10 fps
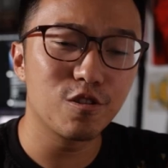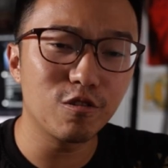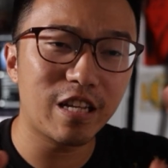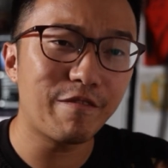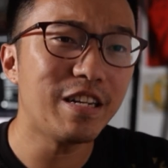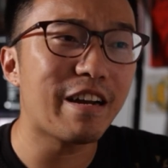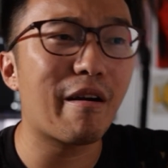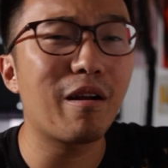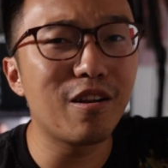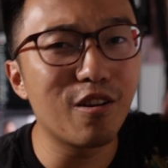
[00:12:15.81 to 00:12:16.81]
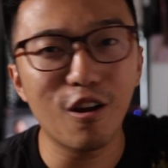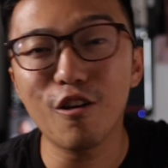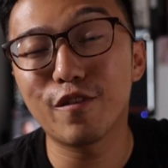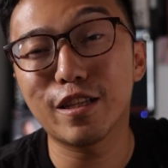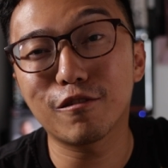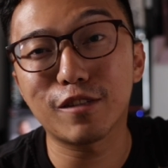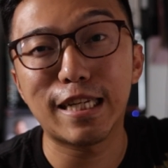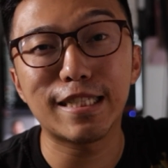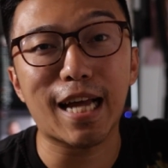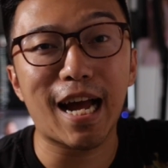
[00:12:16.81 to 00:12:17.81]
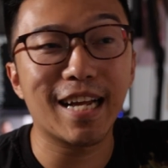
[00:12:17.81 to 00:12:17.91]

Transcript: So definitely there are a lot of little things that